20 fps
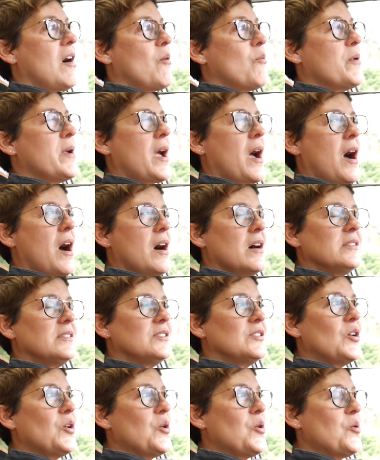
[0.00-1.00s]
We
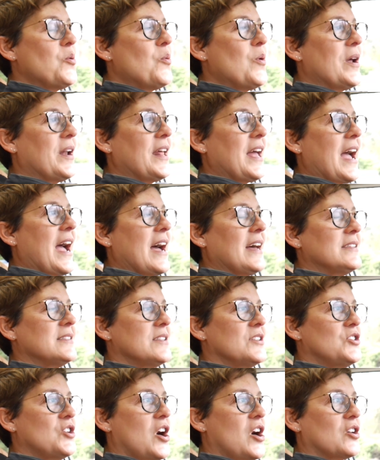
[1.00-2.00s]
also want to ask
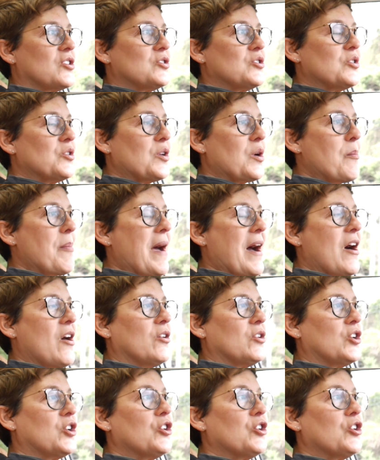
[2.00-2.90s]
the doctor about,